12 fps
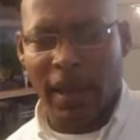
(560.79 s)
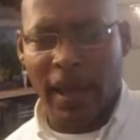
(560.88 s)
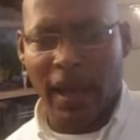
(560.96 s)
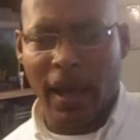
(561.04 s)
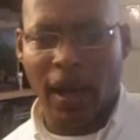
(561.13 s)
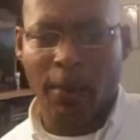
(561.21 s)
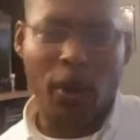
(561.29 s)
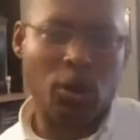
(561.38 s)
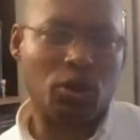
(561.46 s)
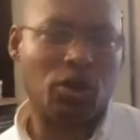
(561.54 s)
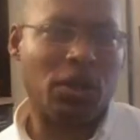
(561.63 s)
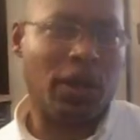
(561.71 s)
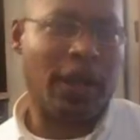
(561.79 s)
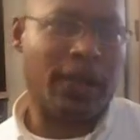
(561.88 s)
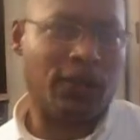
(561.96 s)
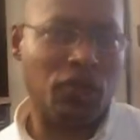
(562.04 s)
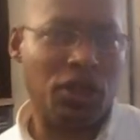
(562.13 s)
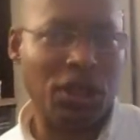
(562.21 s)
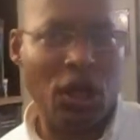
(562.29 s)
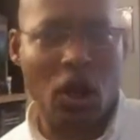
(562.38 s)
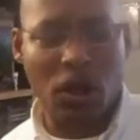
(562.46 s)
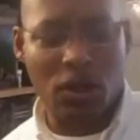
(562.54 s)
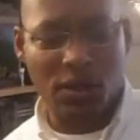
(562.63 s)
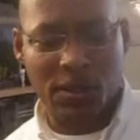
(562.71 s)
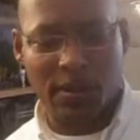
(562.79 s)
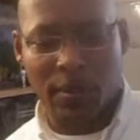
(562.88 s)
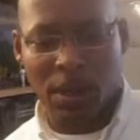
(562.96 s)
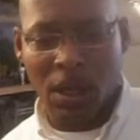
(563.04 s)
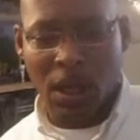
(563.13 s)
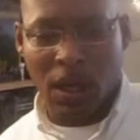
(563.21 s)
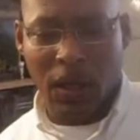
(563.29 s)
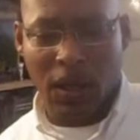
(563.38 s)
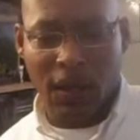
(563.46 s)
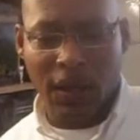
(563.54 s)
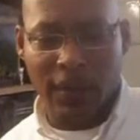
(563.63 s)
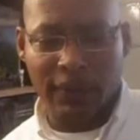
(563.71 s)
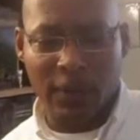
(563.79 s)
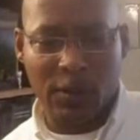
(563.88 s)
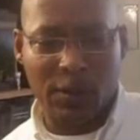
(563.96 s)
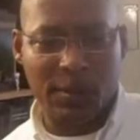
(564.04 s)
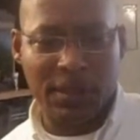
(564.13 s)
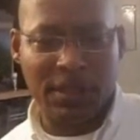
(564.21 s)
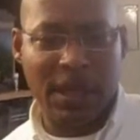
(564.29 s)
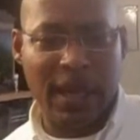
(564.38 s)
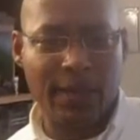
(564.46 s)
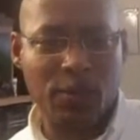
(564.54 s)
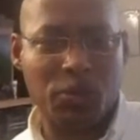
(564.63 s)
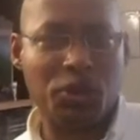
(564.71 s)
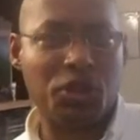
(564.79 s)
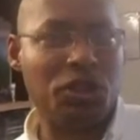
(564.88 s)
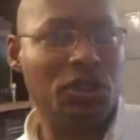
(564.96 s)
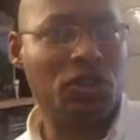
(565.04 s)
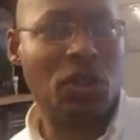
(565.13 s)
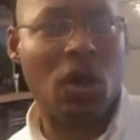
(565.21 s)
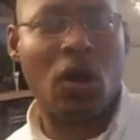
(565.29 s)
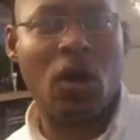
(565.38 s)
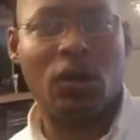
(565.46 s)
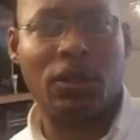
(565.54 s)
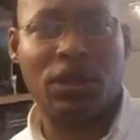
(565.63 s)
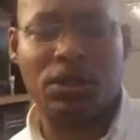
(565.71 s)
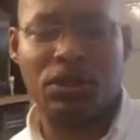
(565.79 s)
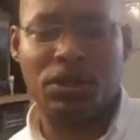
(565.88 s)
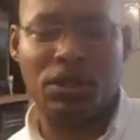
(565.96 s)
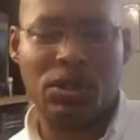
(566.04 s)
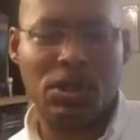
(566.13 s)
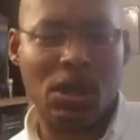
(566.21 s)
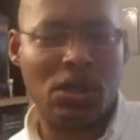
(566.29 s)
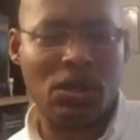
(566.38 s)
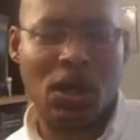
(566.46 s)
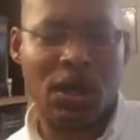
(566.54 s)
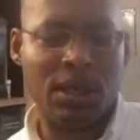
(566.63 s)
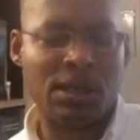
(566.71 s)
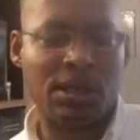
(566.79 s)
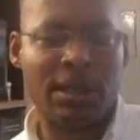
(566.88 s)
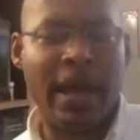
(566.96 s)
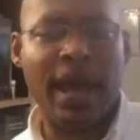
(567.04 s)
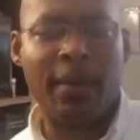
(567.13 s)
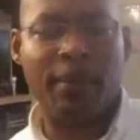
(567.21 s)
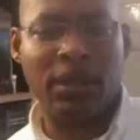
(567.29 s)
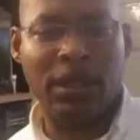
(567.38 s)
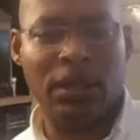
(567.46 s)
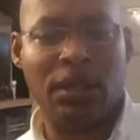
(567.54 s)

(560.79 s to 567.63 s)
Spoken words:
Opposed to if she calls him, there's been times where she's called and she says, "Oh, he slapped me."